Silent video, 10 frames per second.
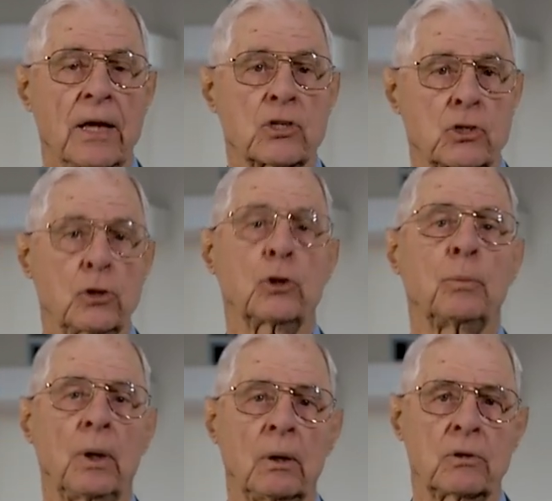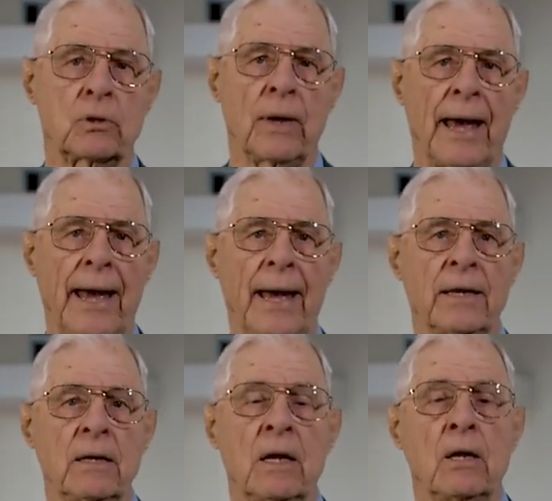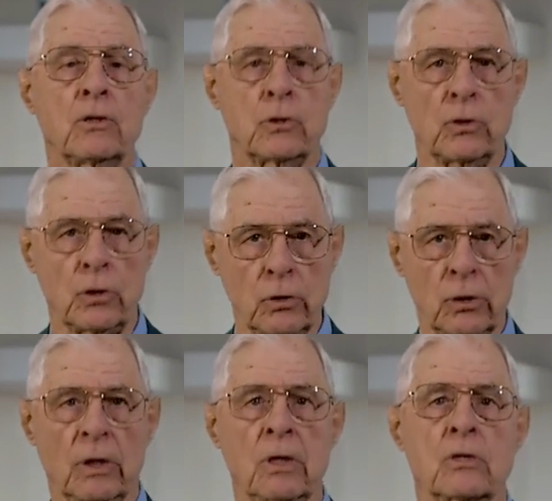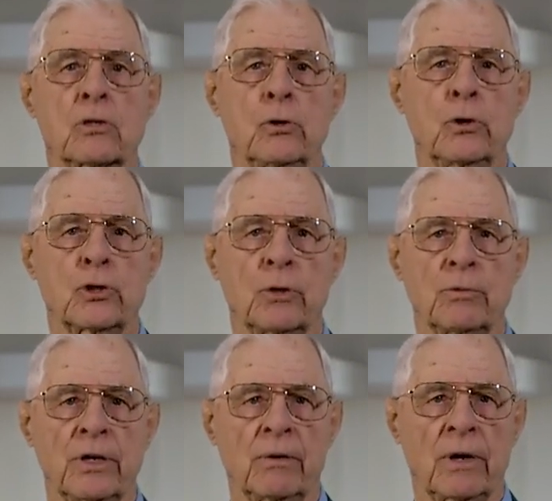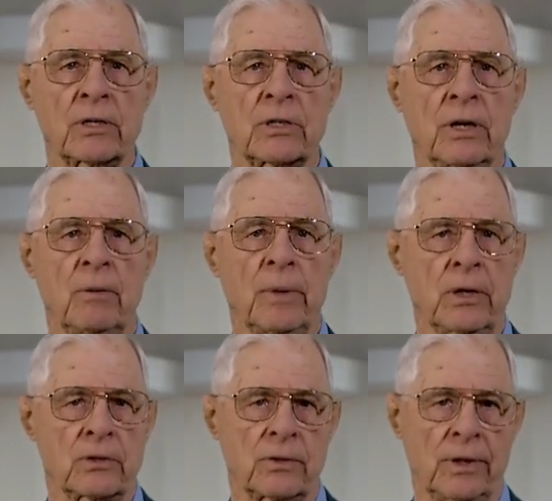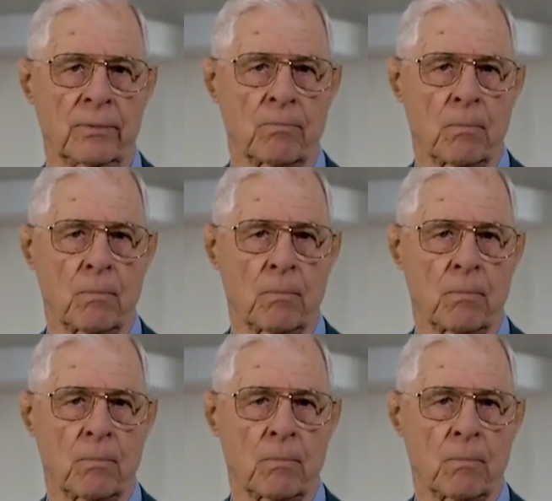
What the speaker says: suitable to add to your stewardship generosity ministry.